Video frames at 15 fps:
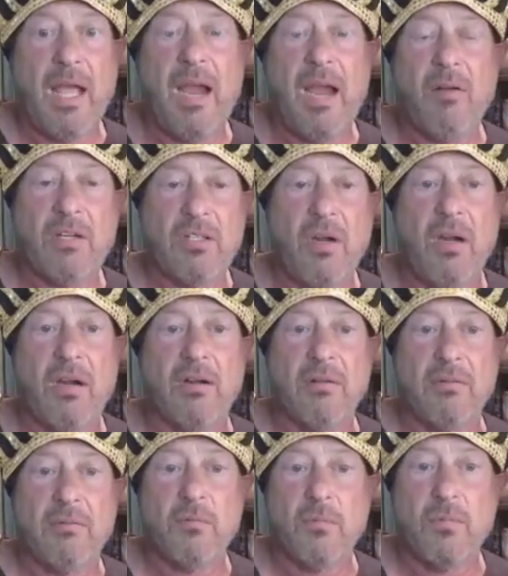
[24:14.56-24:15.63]
Howard
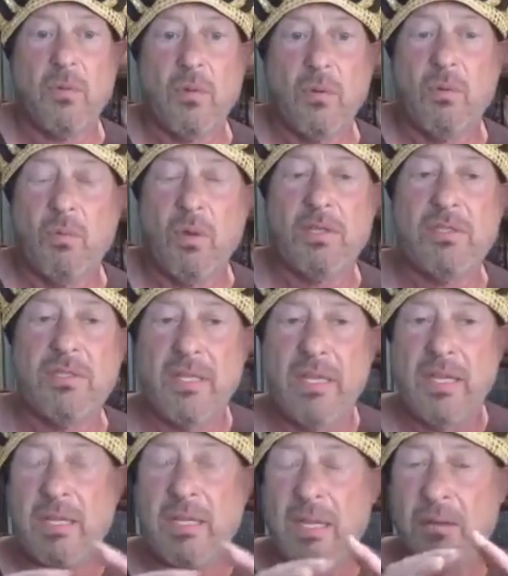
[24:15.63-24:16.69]
Carter was.
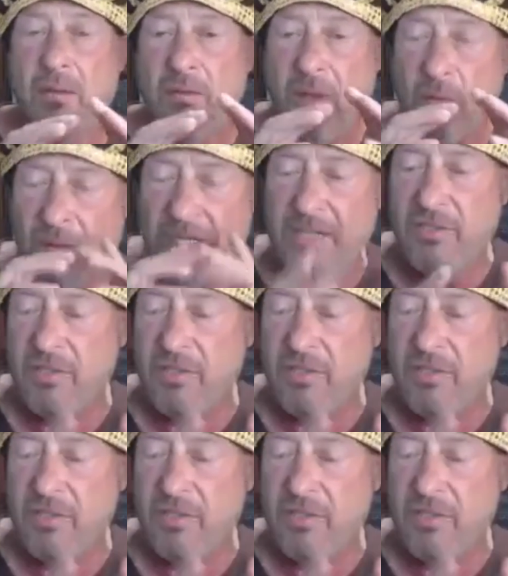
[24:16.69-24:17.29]
They went